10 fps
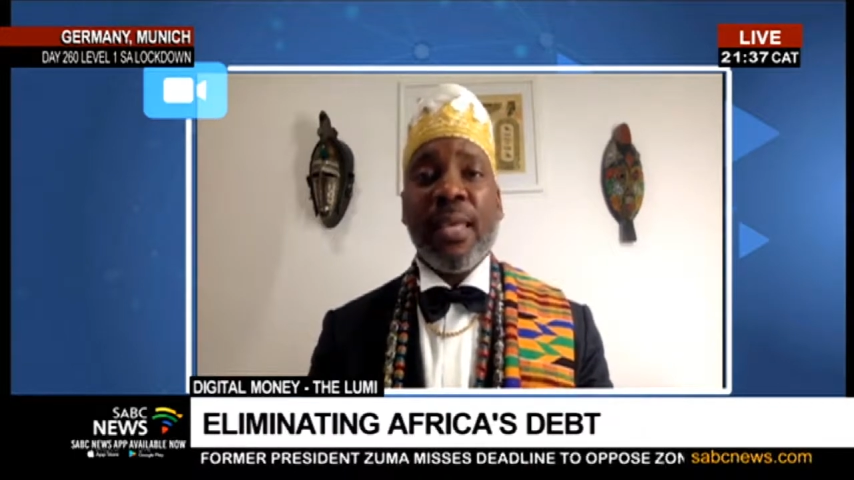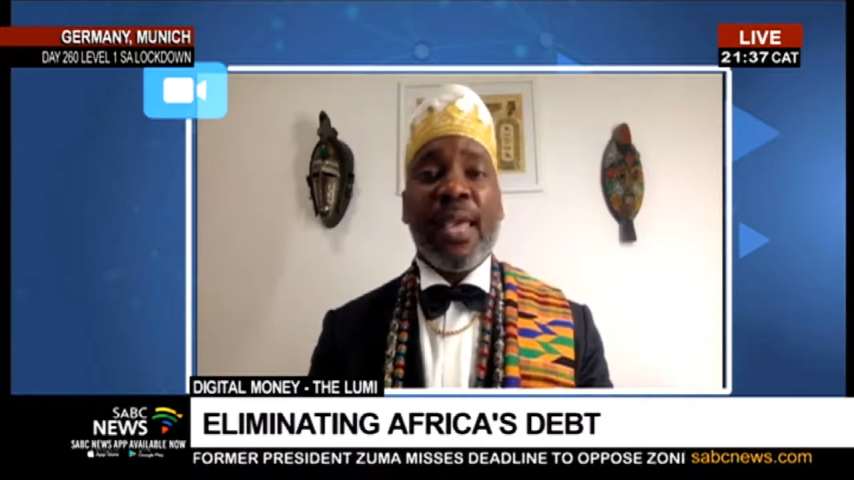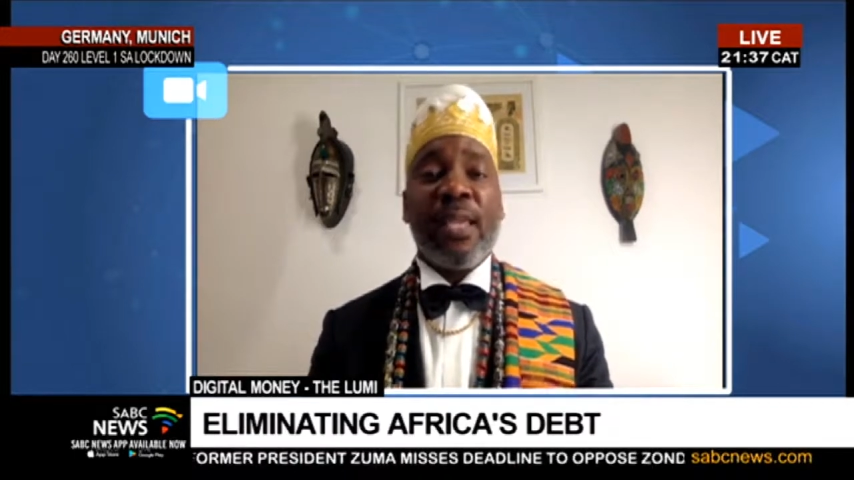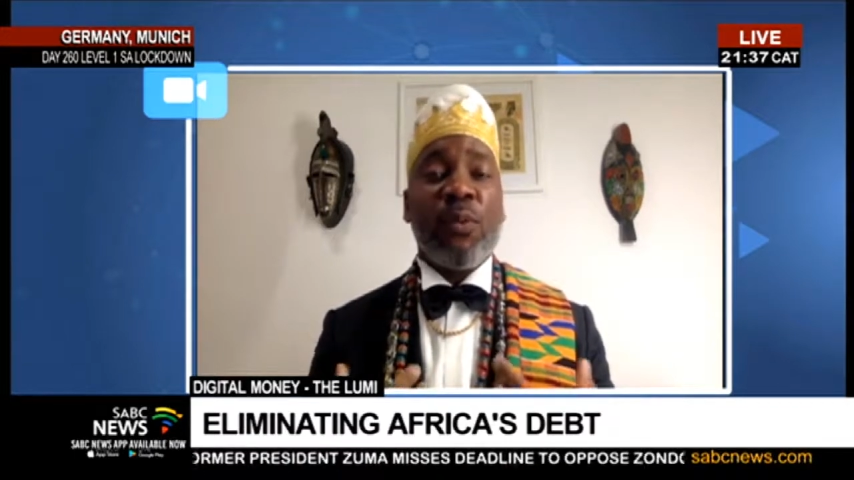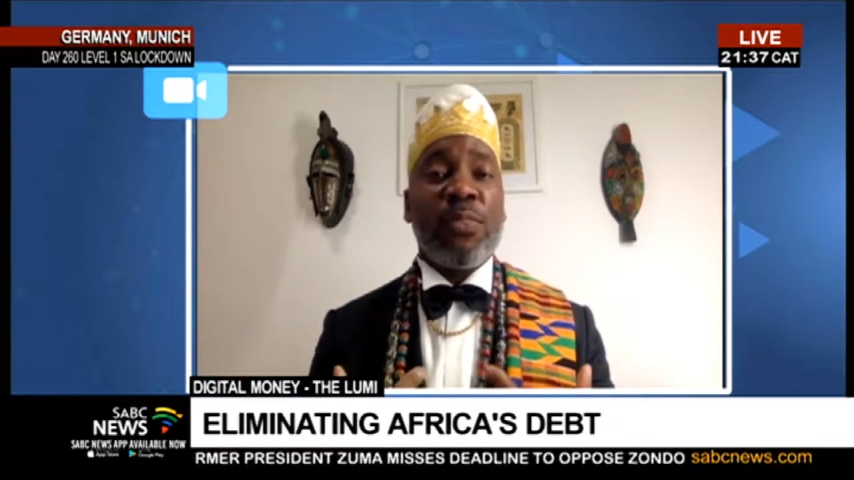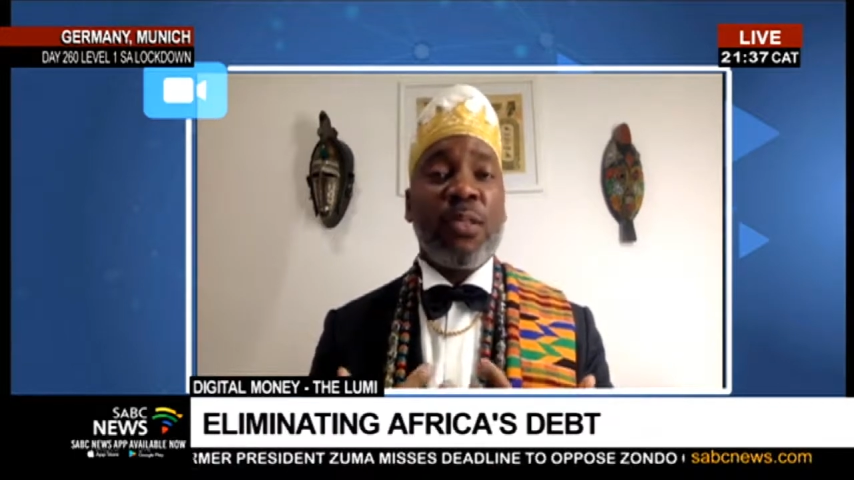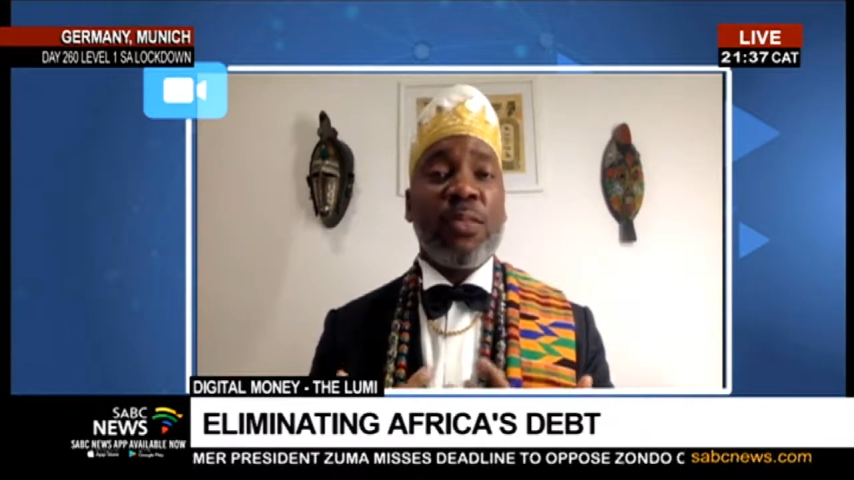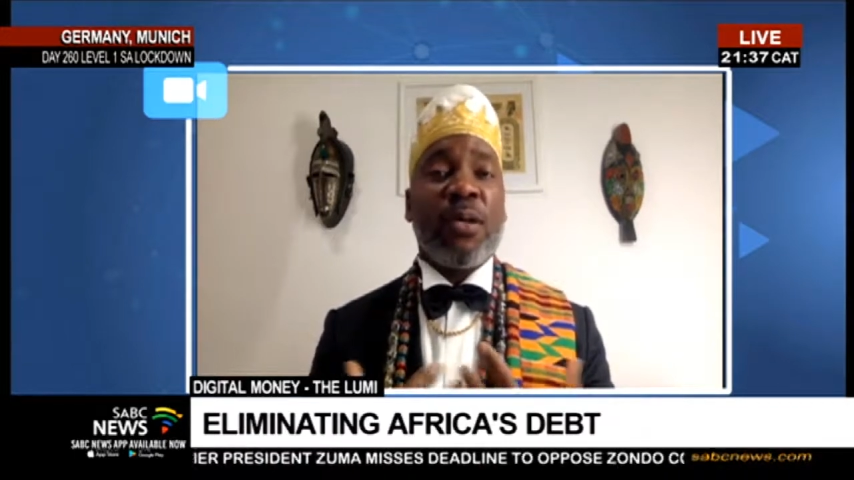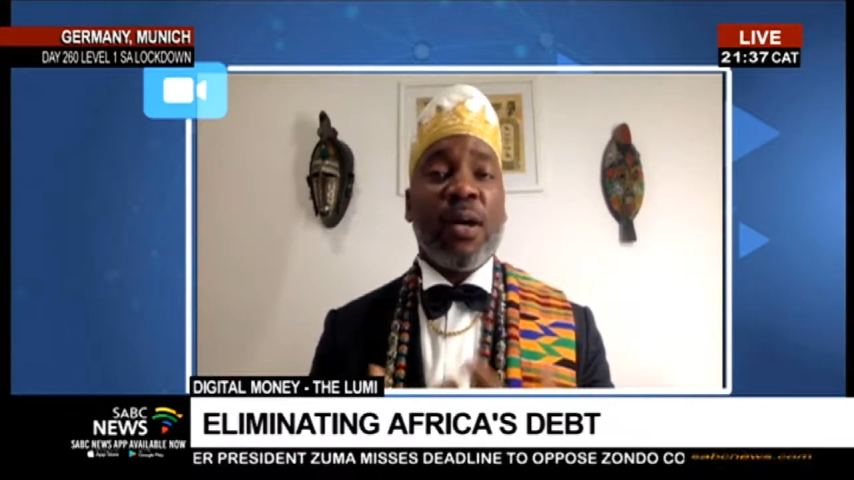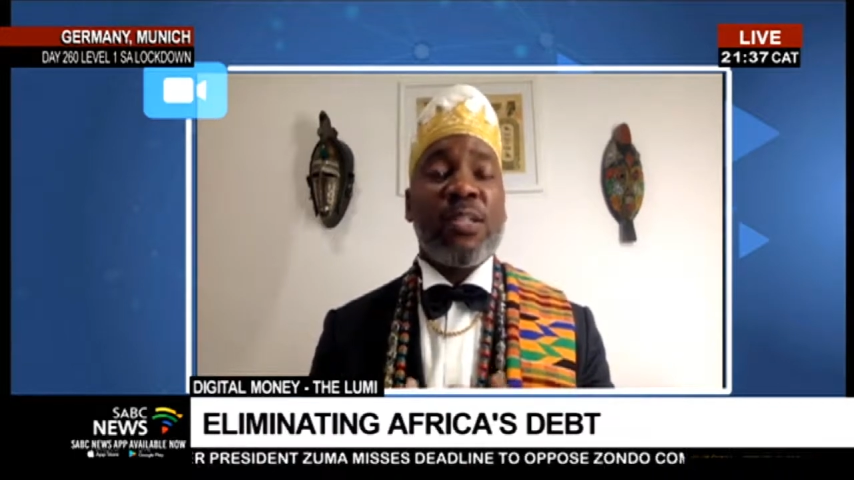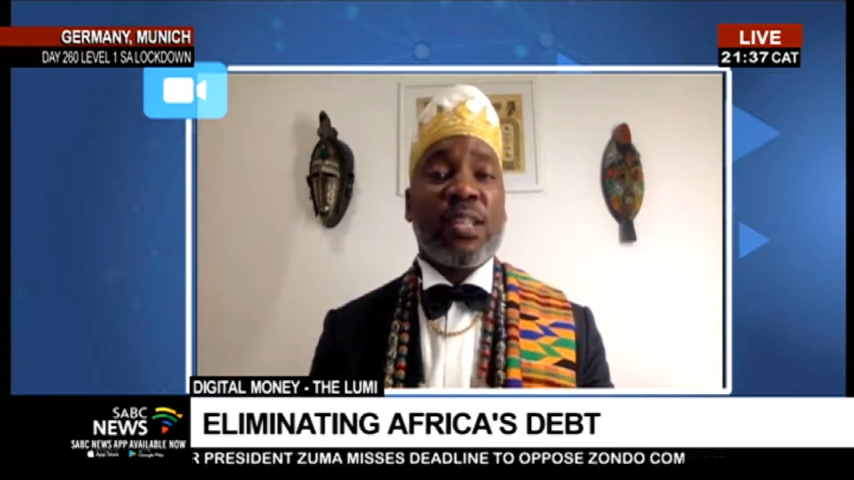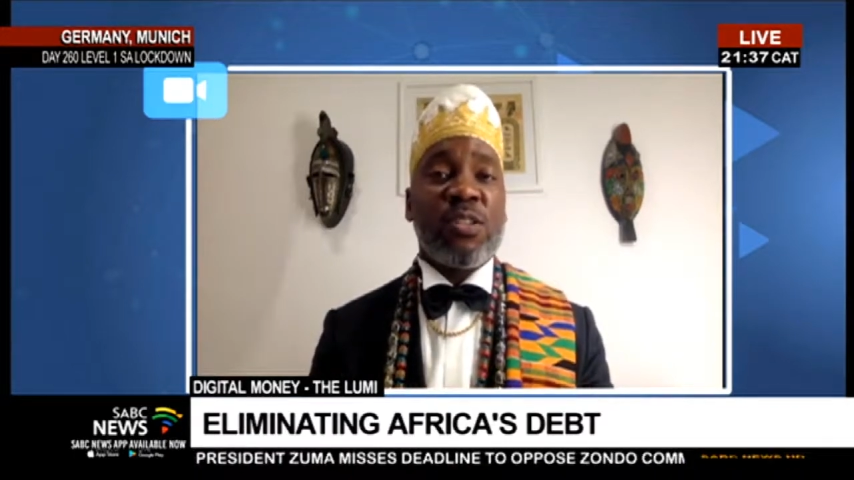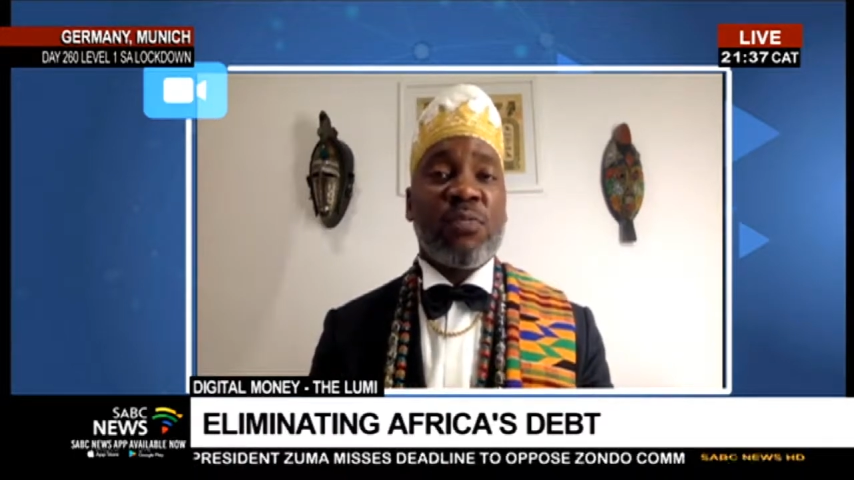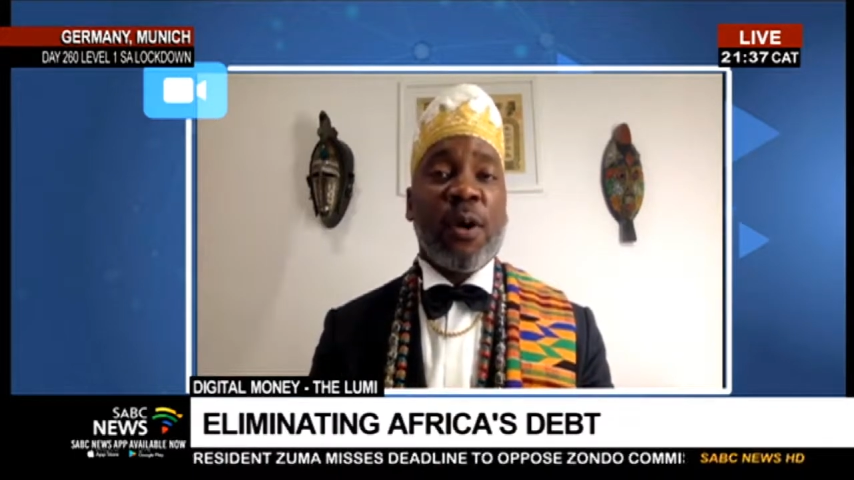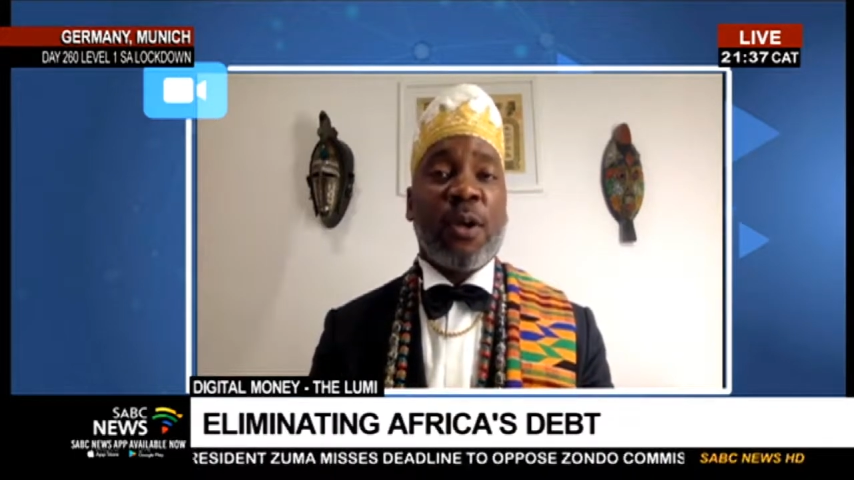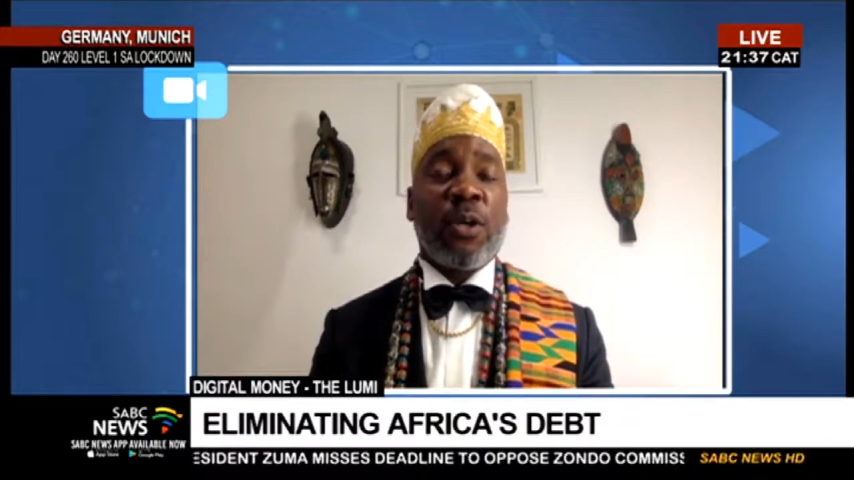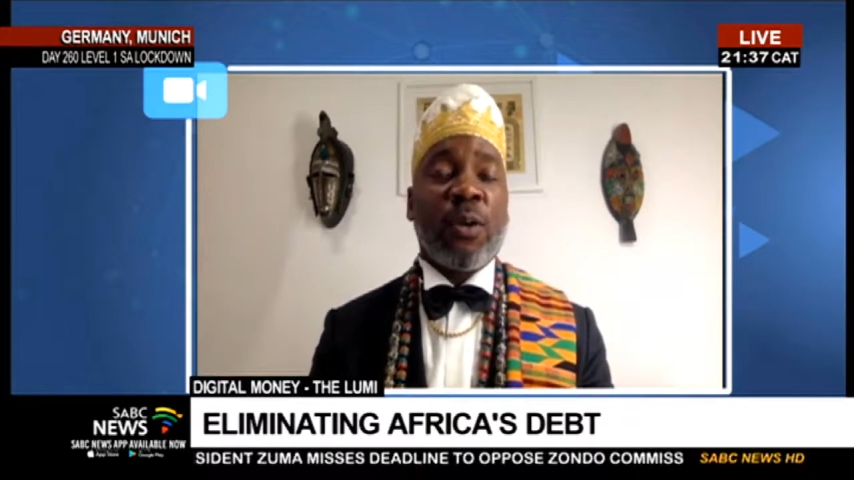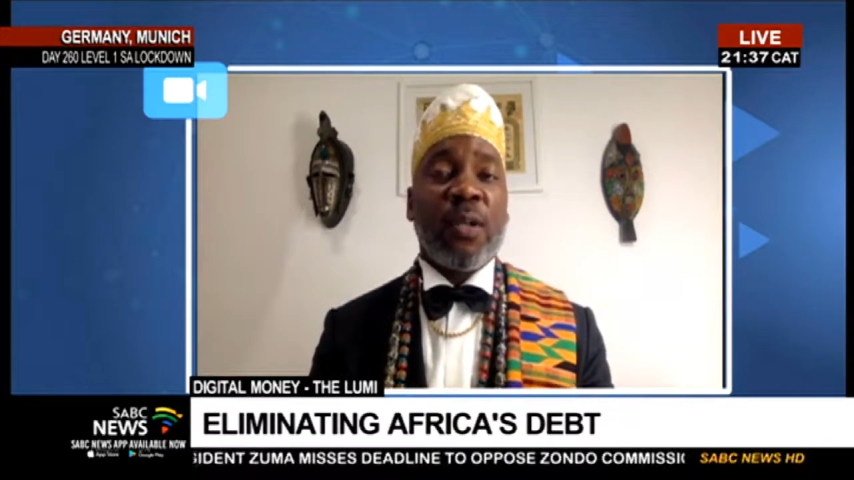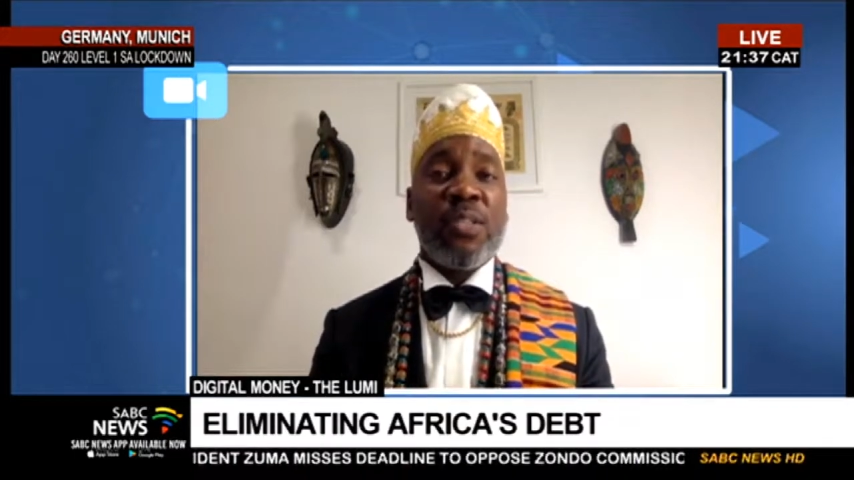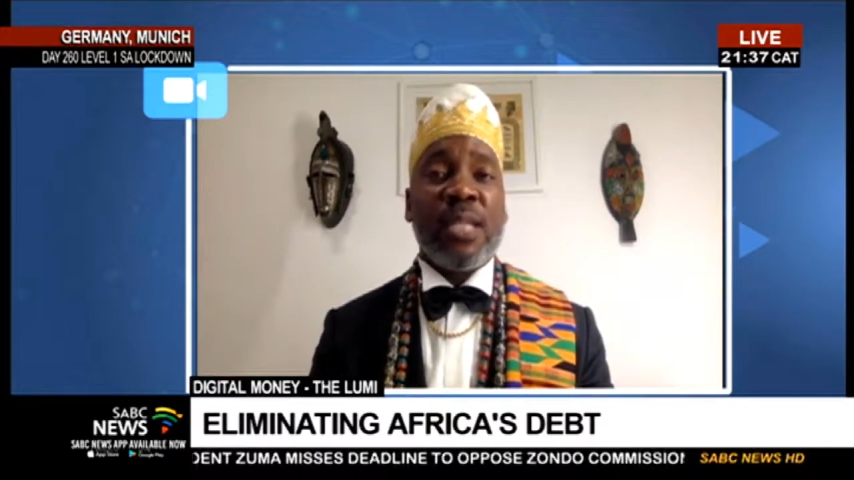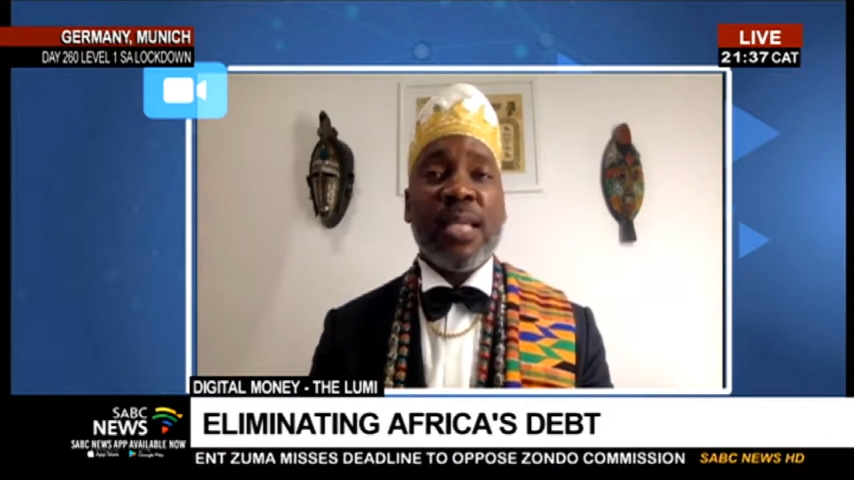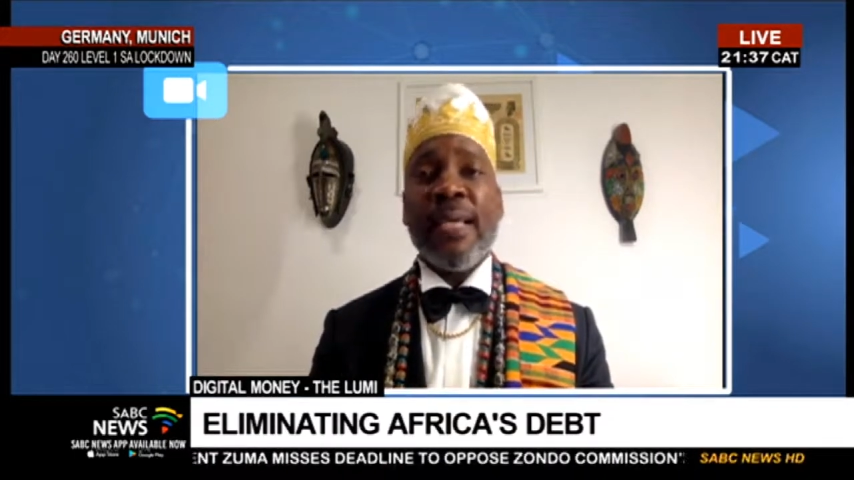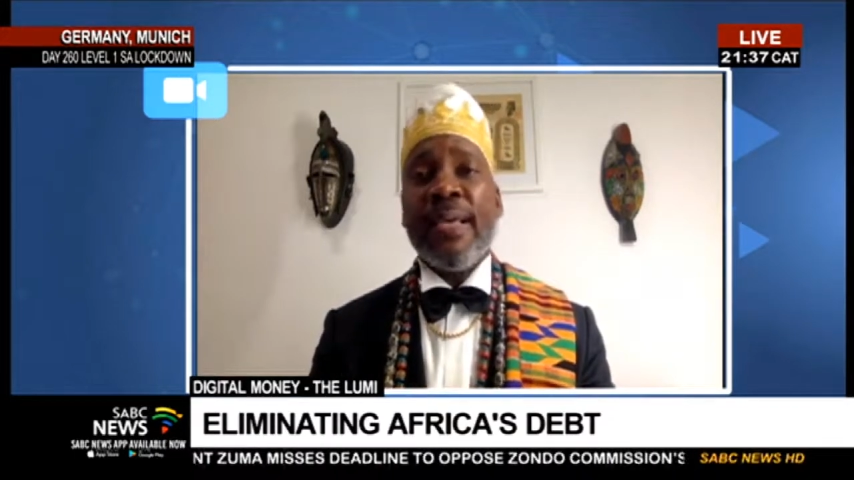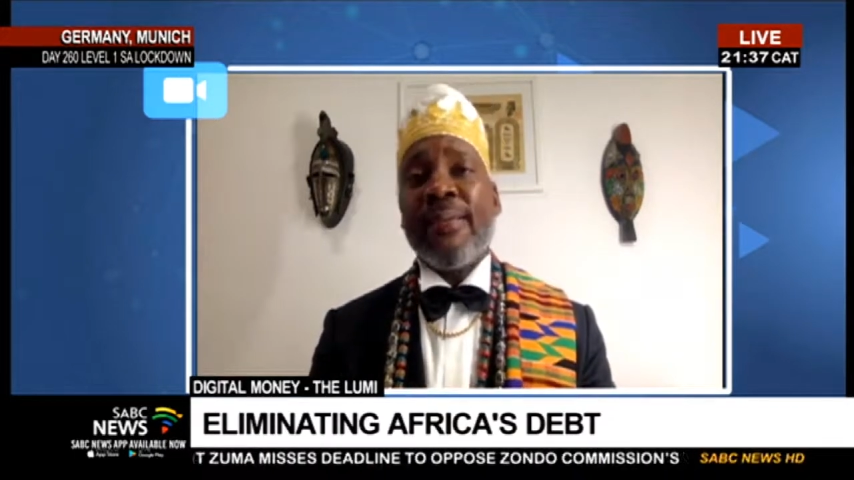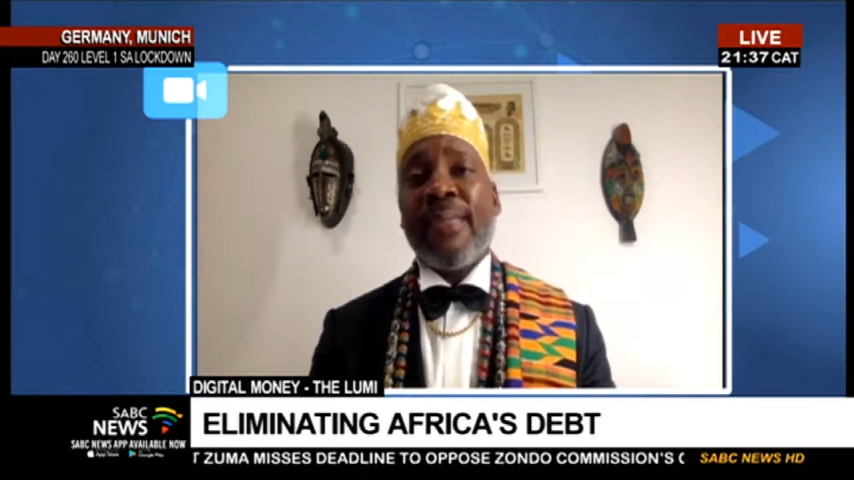And within the context of our currency,